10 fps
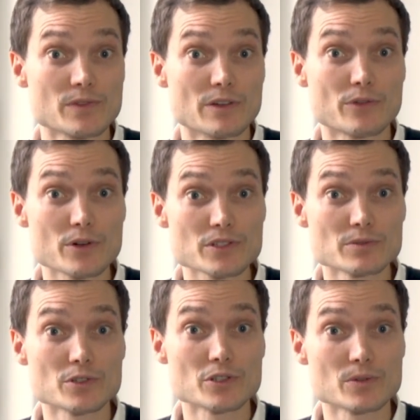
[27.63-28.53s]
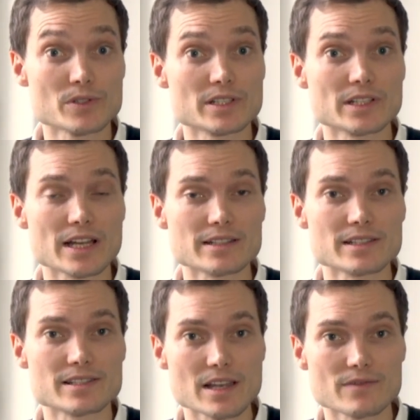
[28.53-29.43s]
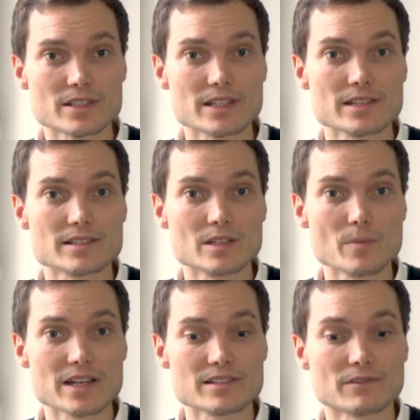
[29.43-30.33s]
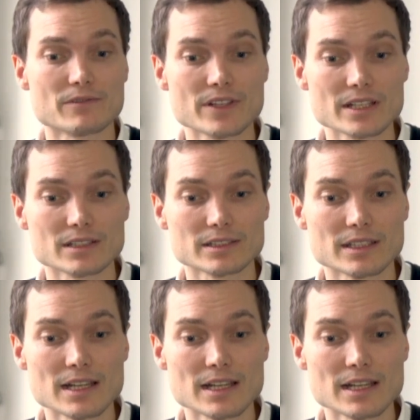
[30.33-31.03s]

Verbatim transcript: were first introduced in the 1970s in the medicine field,